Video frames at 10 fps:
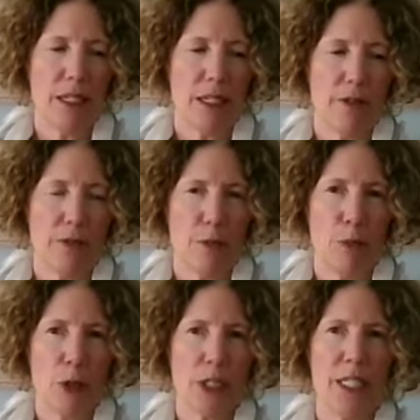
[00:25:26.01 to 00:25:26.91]
of
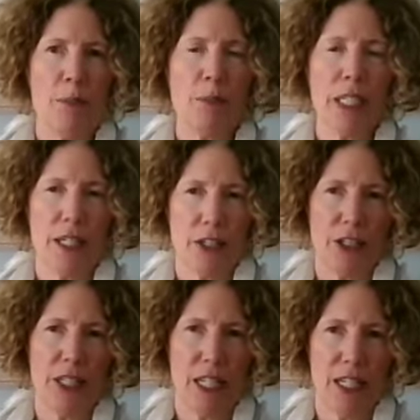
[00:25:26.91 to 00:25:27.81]
more deeply
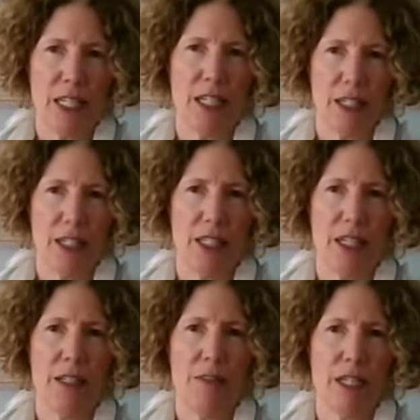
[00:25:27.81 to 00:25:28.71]
understanding
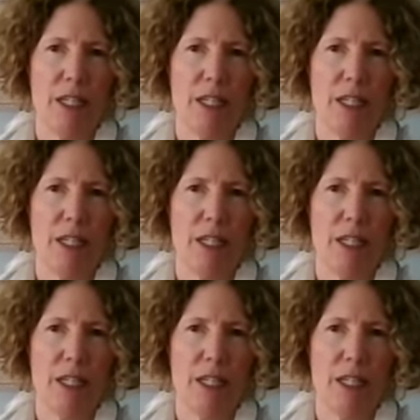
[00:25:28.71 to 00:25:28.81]
ourselves,